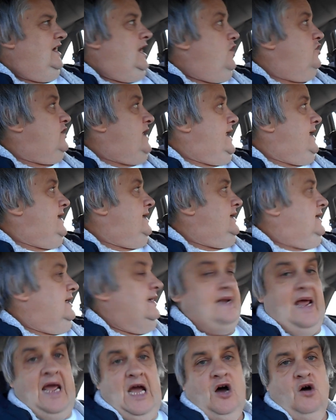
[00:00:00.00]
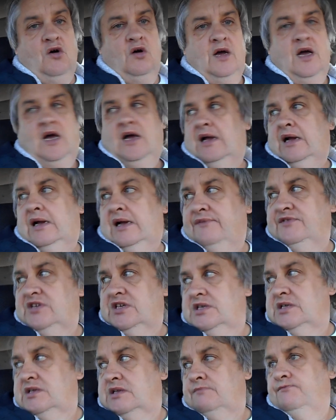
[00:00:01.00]
Okay, now I've
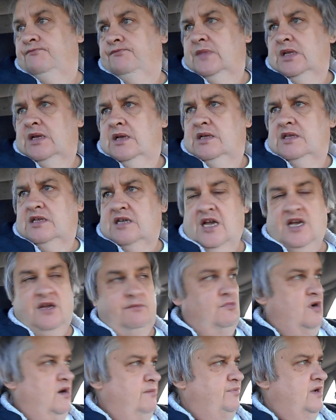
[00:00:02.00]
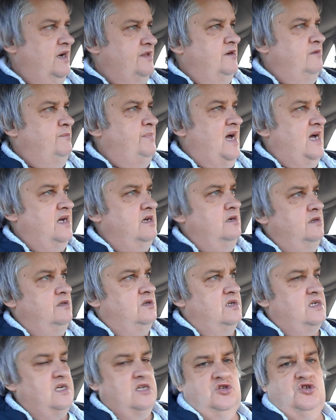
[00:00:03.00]
just taken my brother back
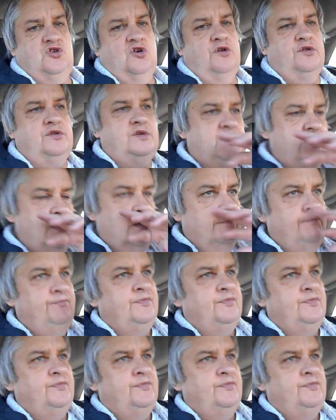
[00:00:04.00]
to St. John's.